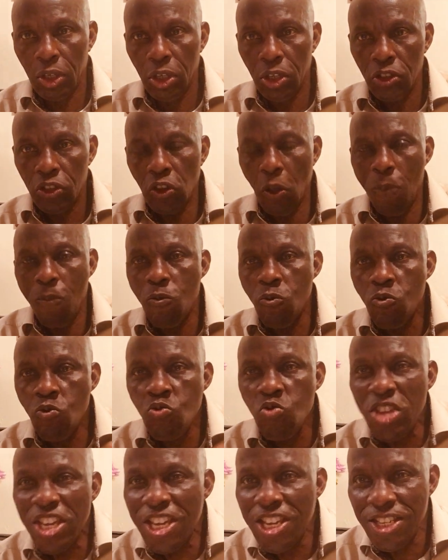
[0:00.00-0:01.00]
some
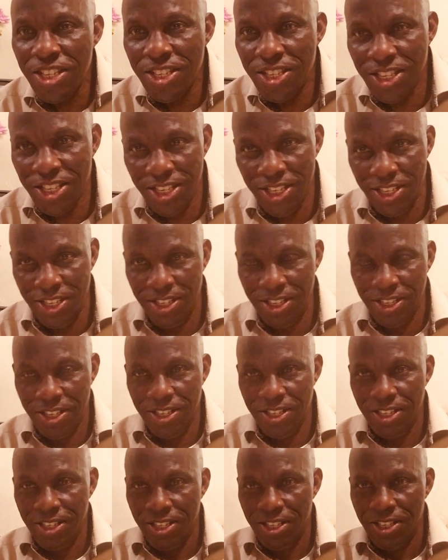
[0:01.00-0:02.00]
wicked thing
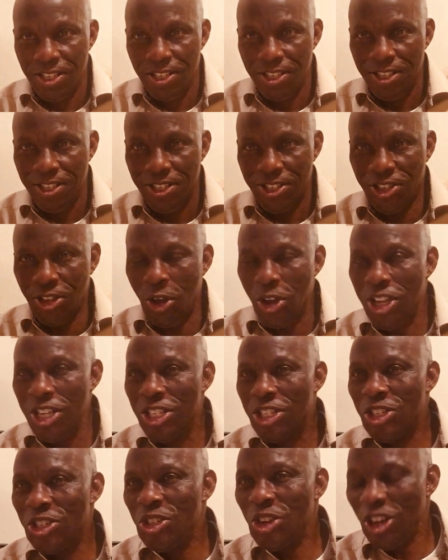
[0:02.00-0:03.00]
so
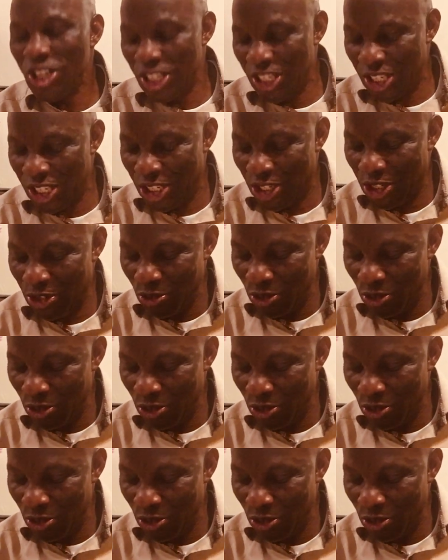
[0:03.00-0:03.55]
it's just